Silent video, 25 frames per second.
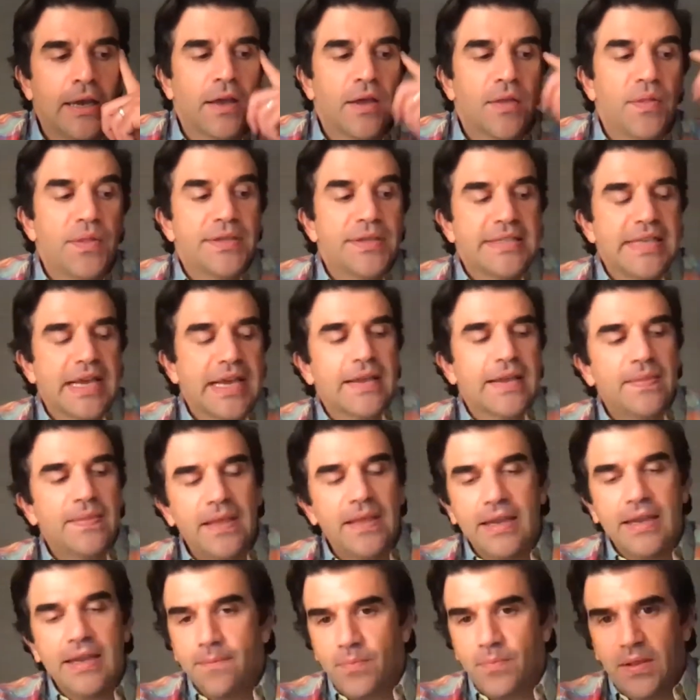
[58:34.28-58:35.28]
The second
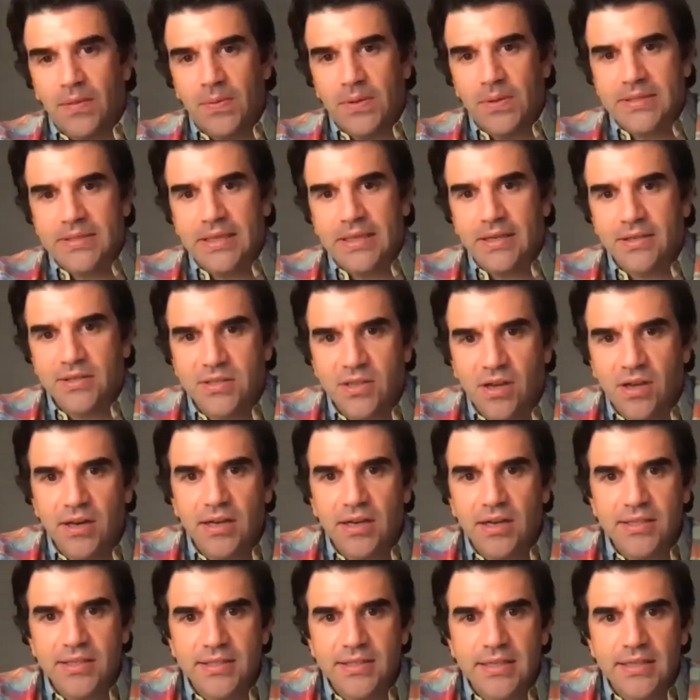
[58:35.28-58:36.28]
thing that this thing has taught
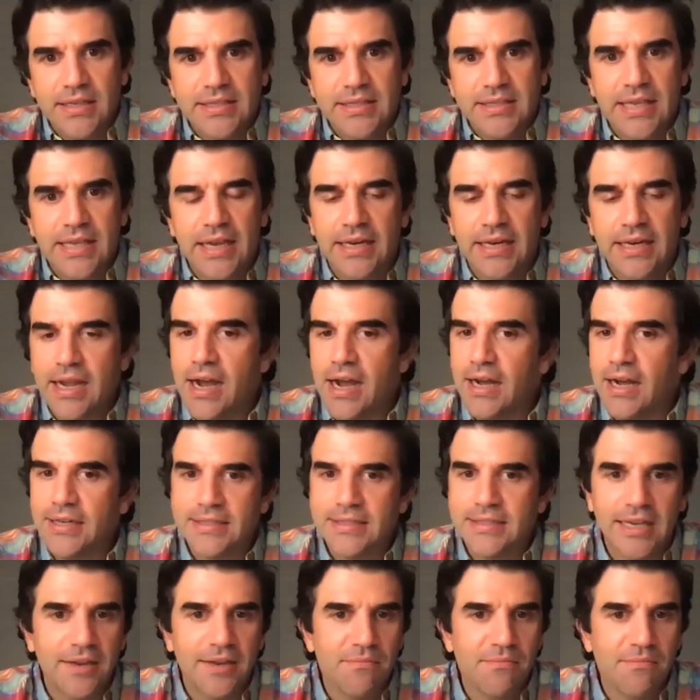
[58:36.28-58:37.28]
us is that
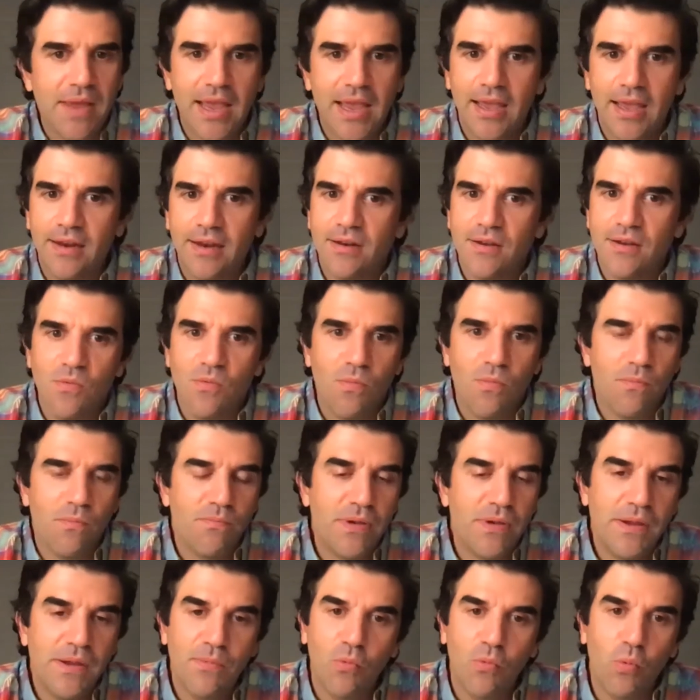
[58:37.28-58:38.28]
content, man
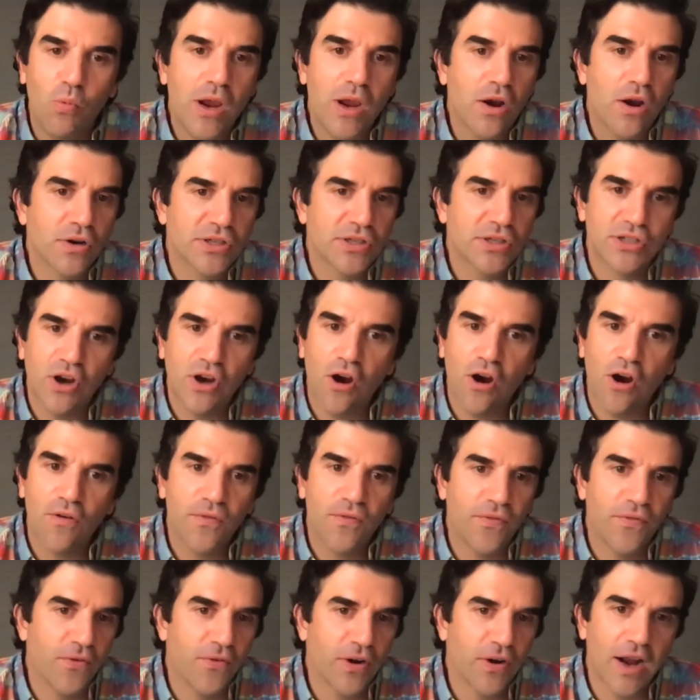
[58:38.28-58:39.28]
we are
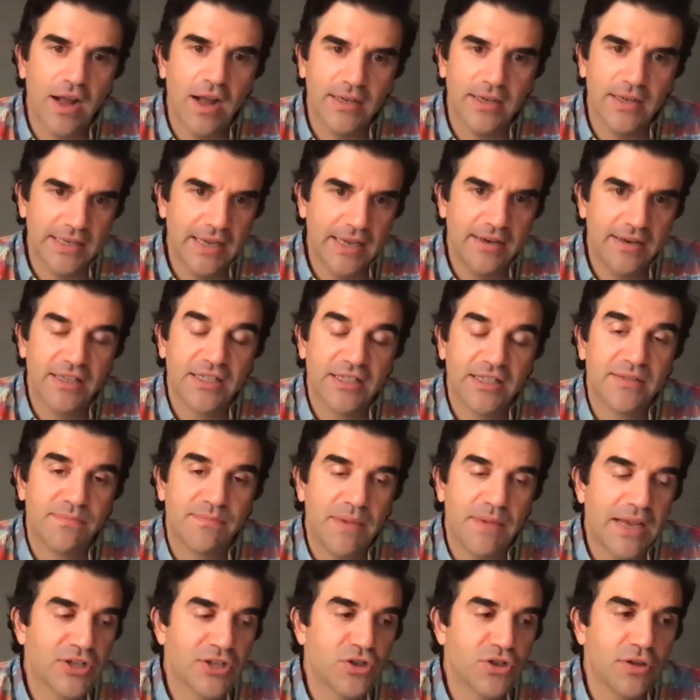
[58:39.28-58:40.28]
starved for content,
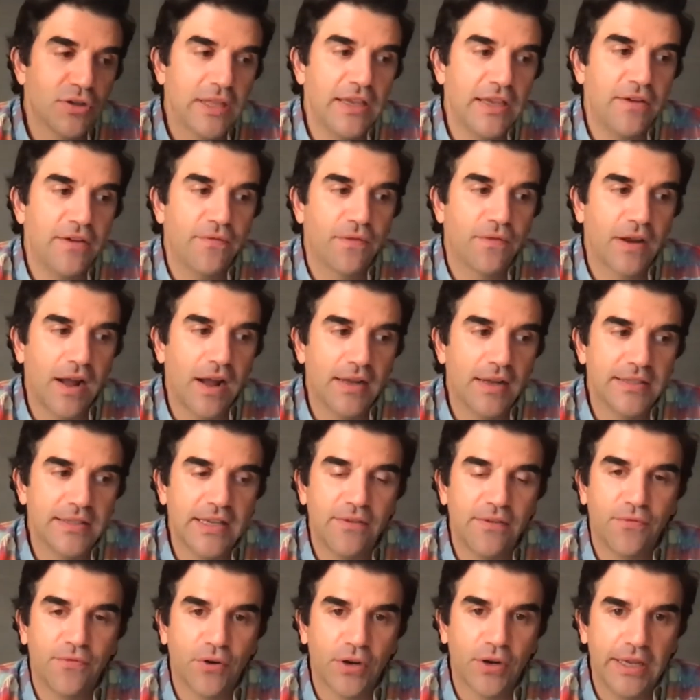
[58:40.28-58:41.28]
especially
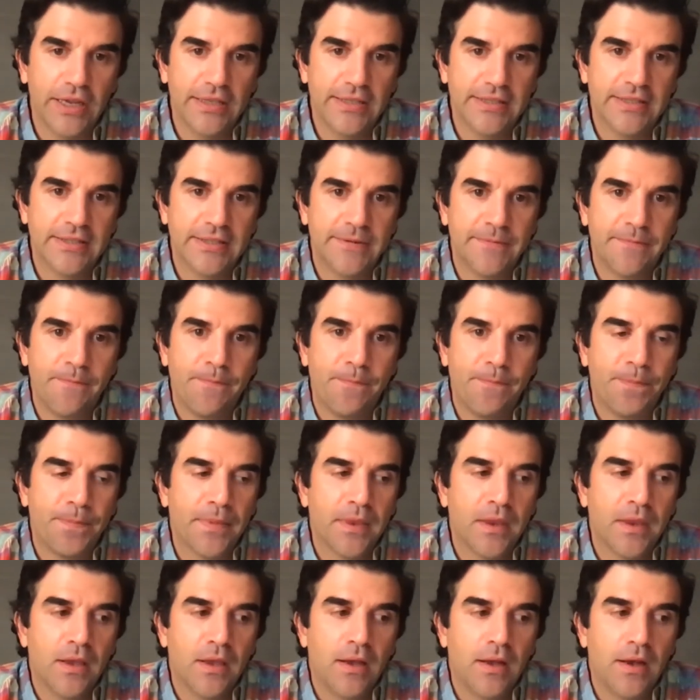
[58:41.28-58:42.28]
content for kids.
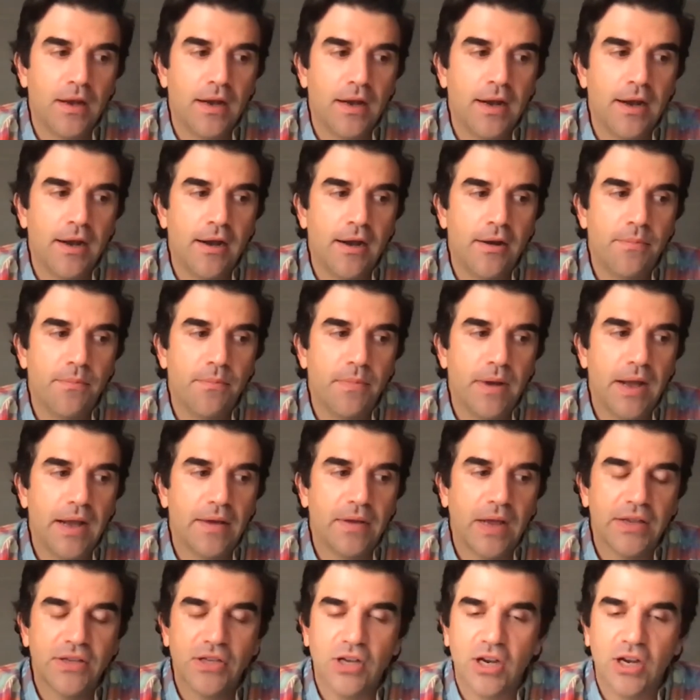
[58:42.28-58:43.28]
Um,
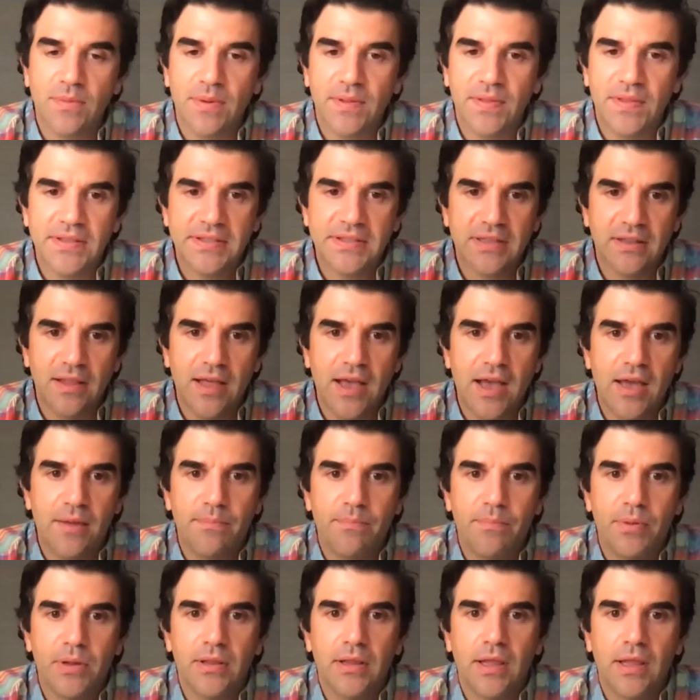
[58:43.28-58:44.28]
I, I, talk about this a lot,
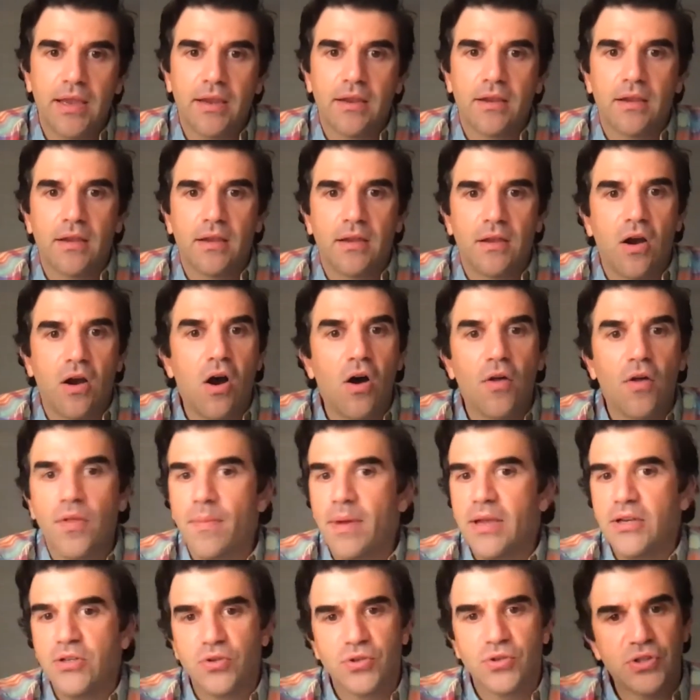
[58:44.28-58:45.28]
but like all the
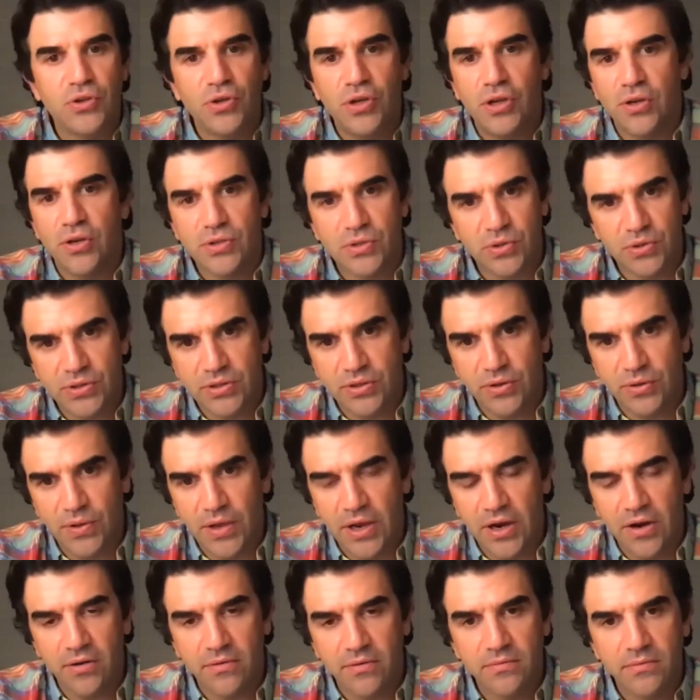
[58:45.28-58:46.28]
major studios are still
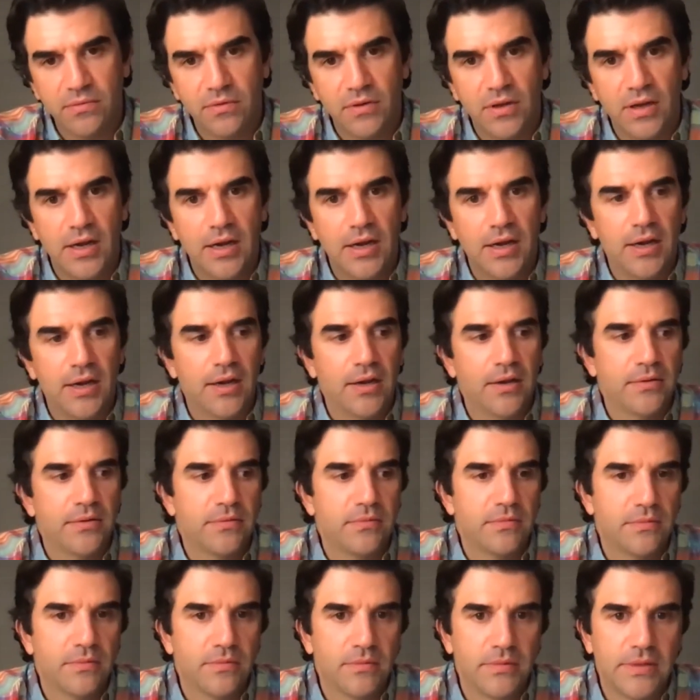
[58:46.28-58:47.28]
there: uh,
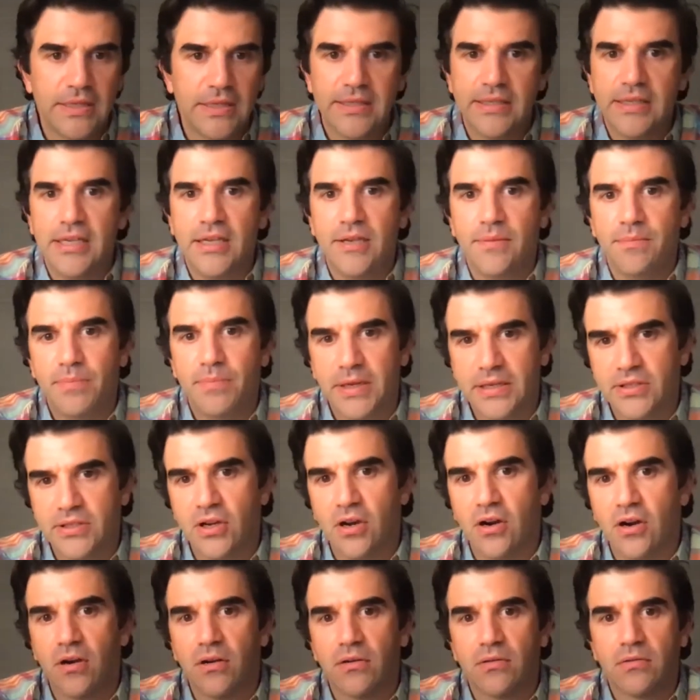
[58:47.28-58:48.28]
Disney,
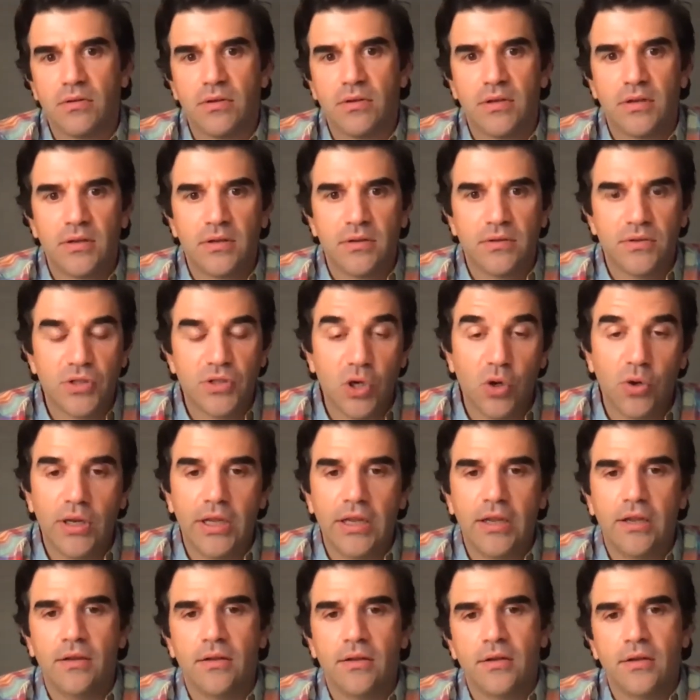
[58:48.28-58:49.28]
Pixar,
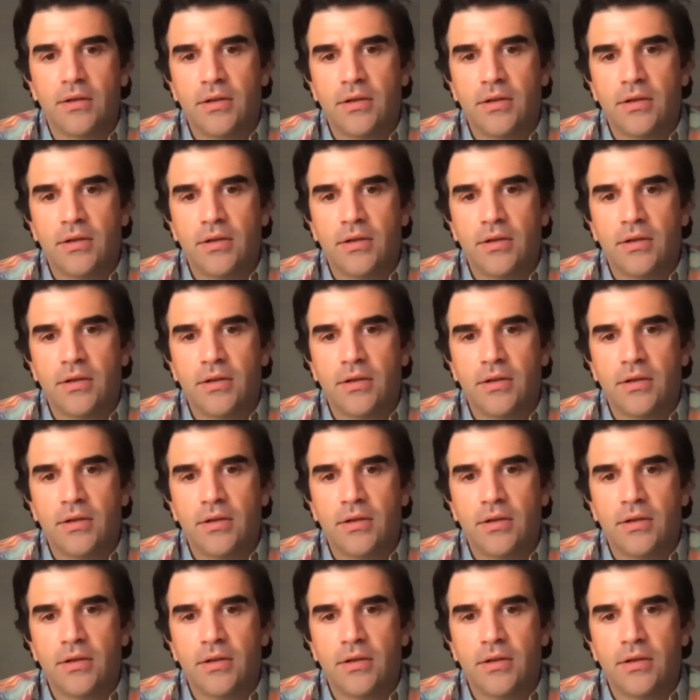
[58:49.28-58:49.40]
Sony,